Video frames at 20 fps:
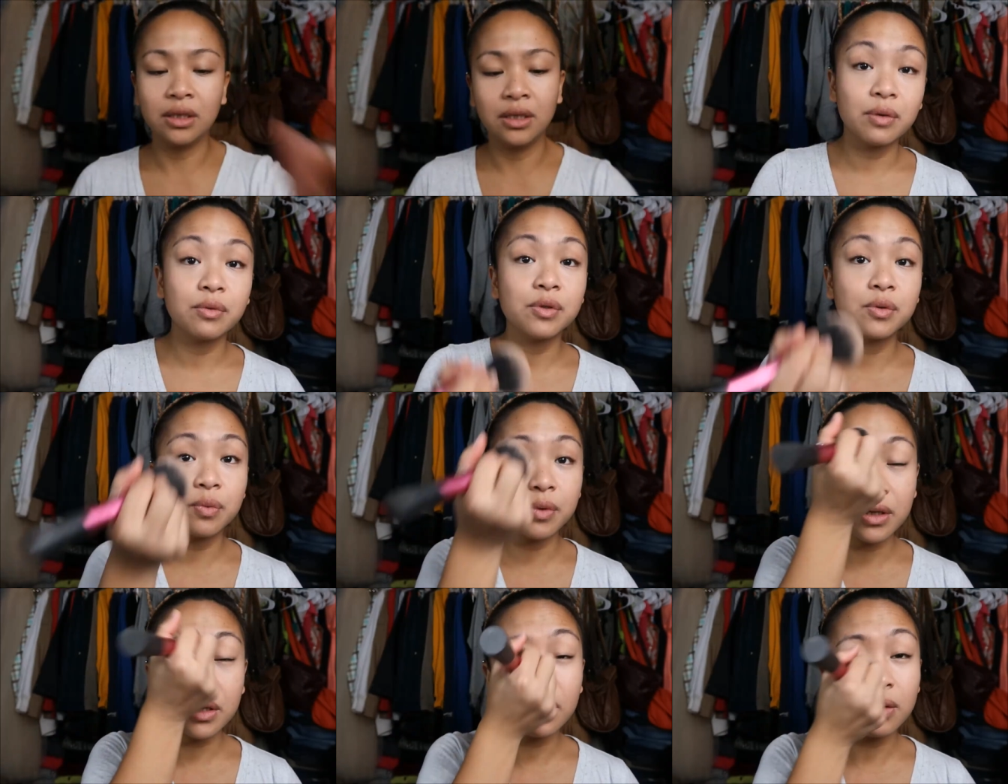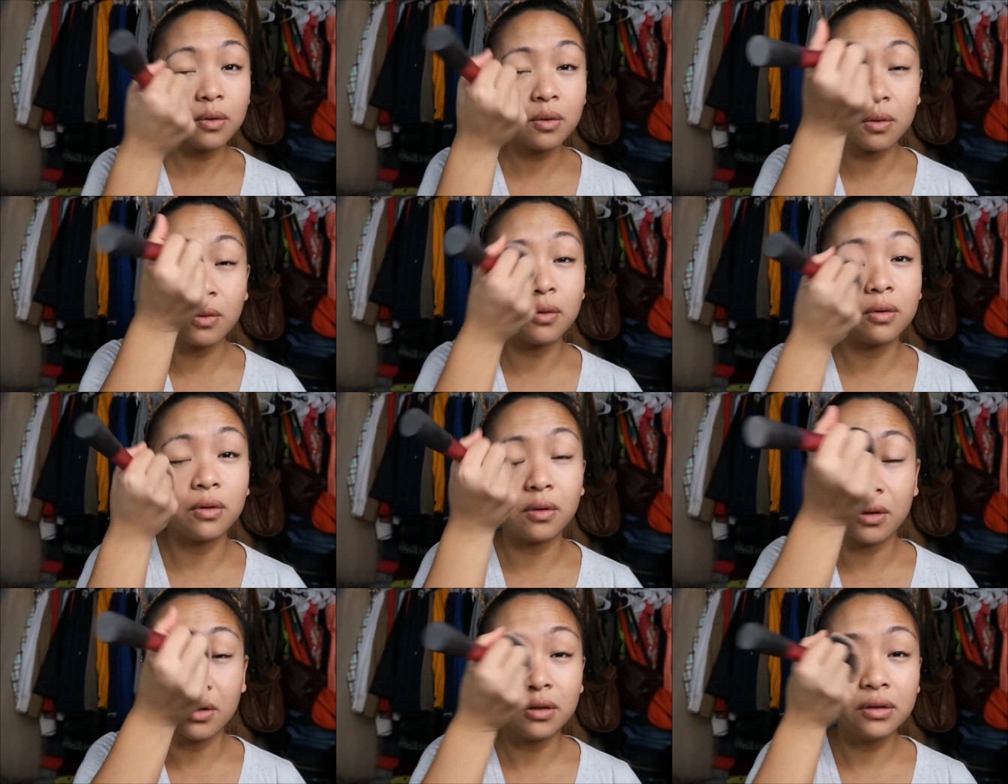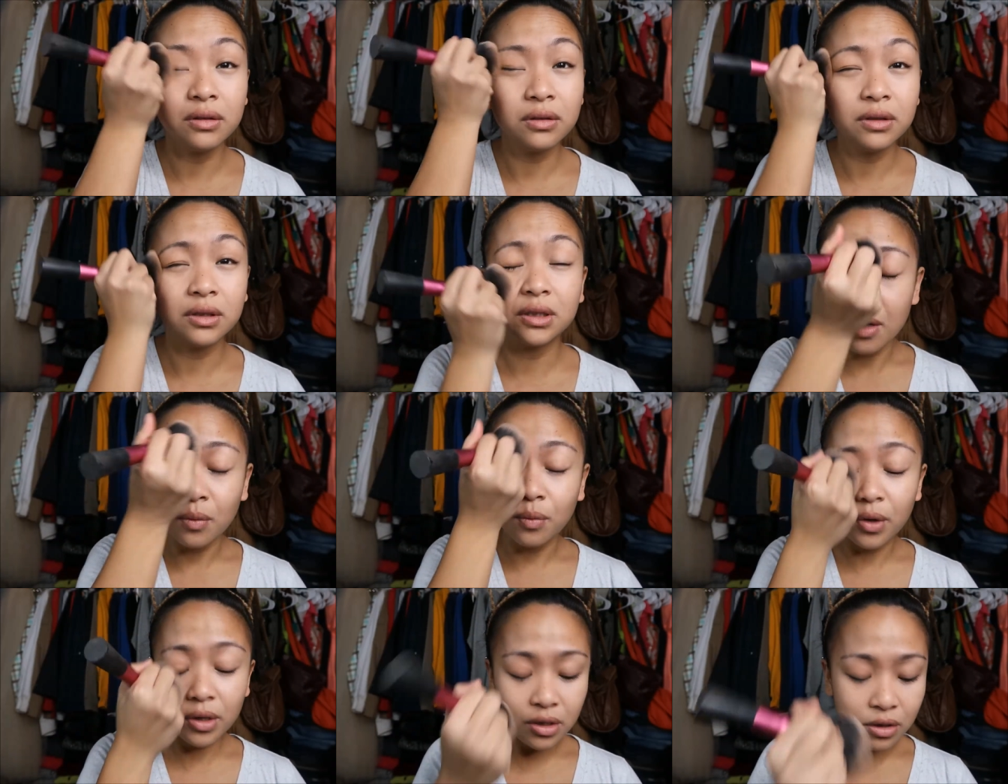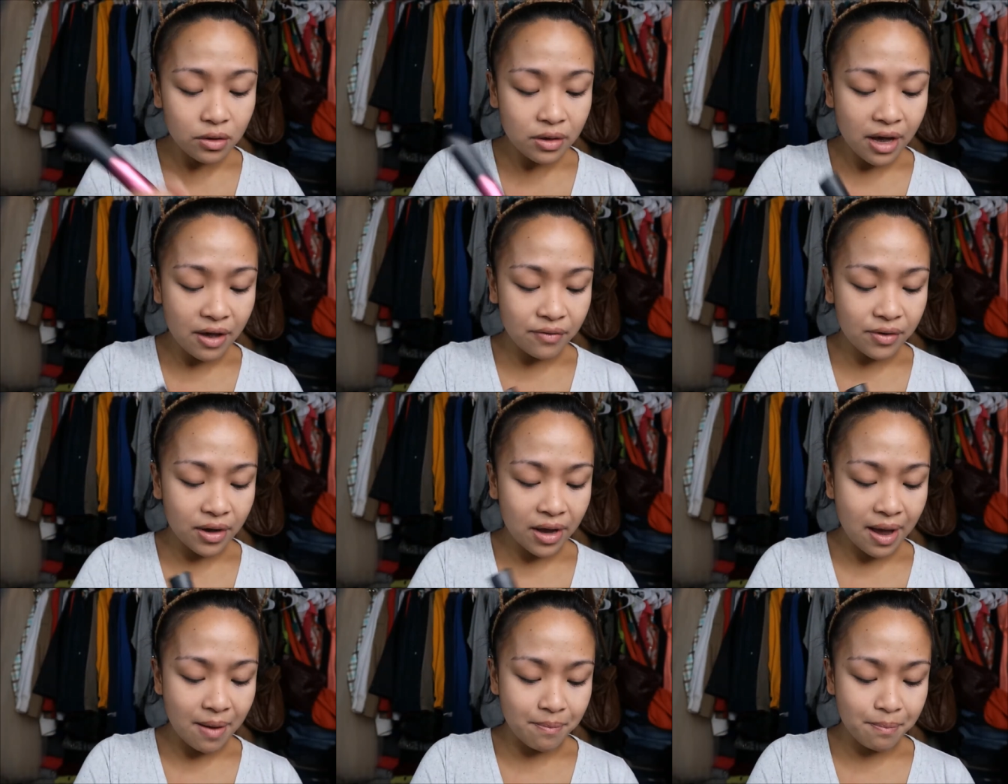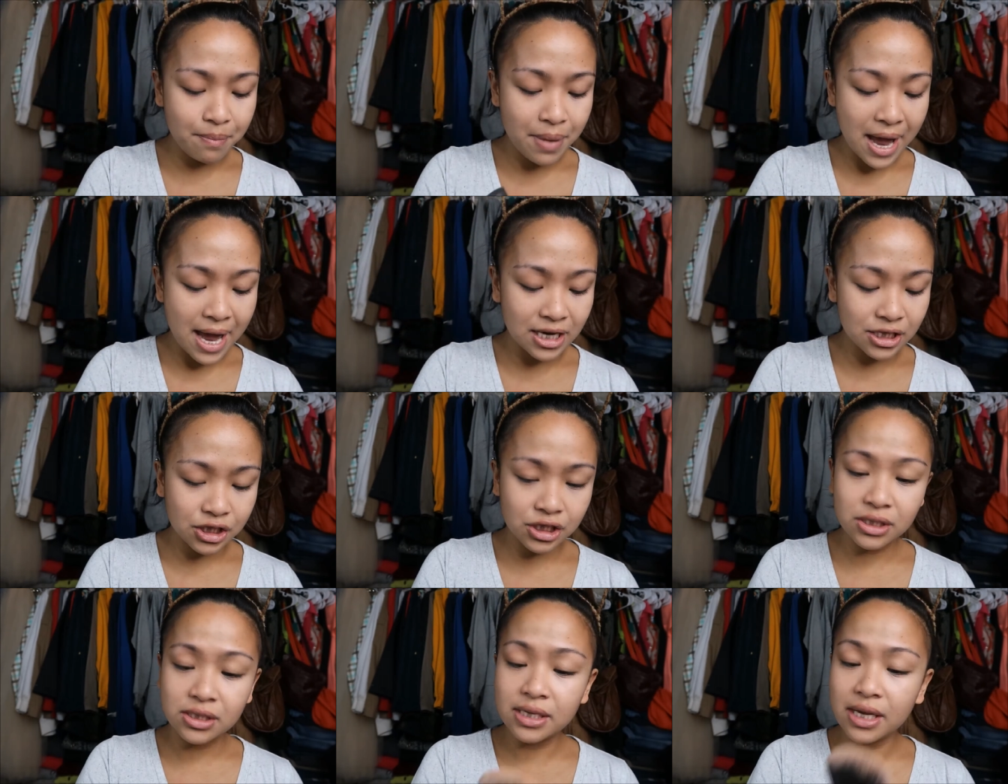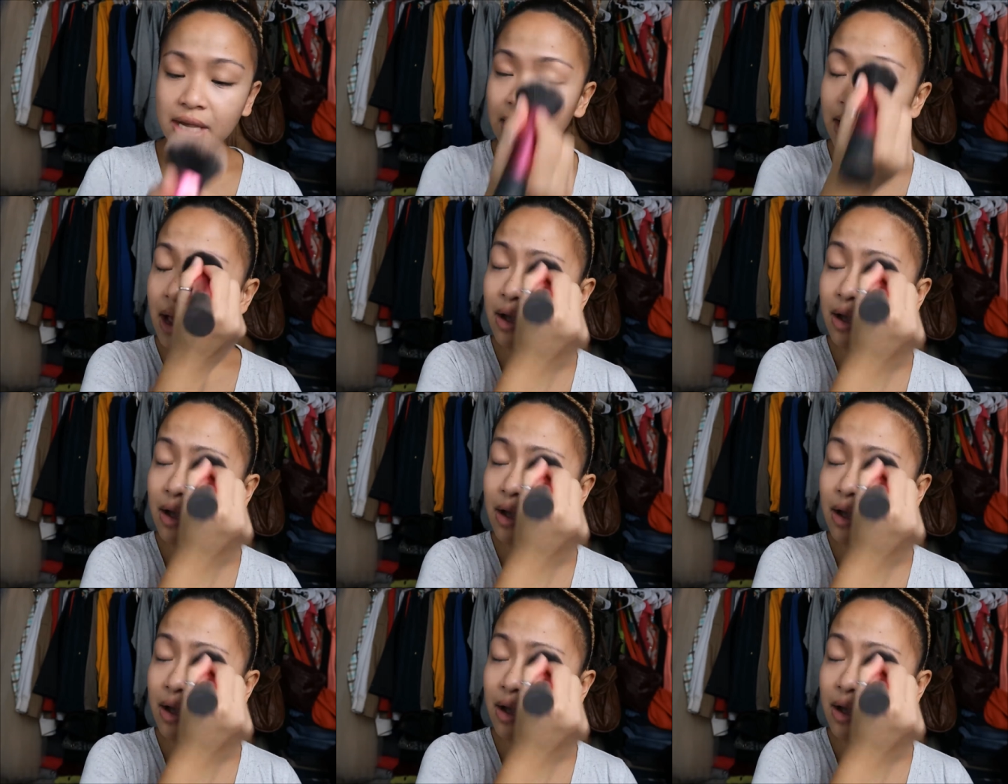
It was really cool. When you have a compassion day,